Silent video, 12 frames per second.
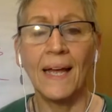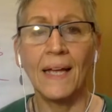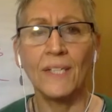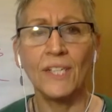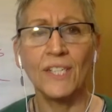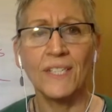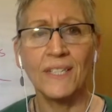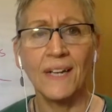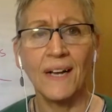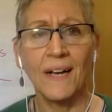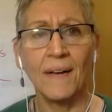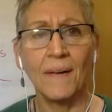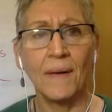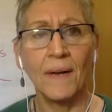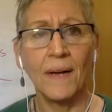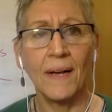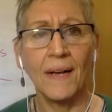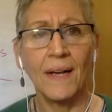she said,
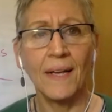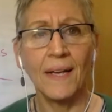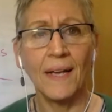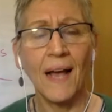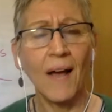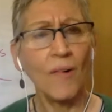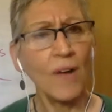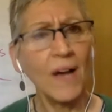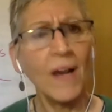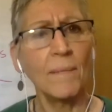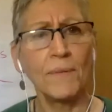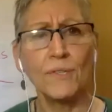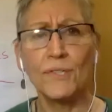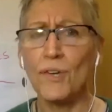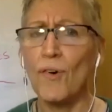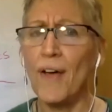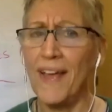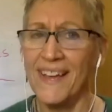how come you're
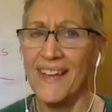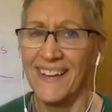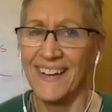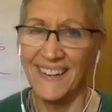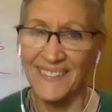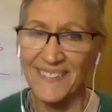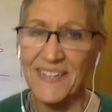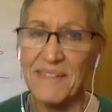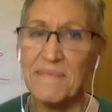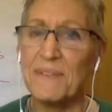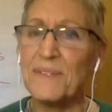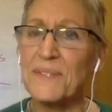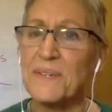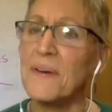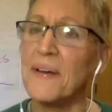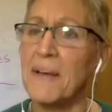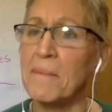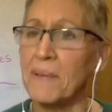so how come you're so
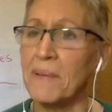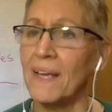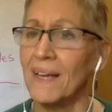happy?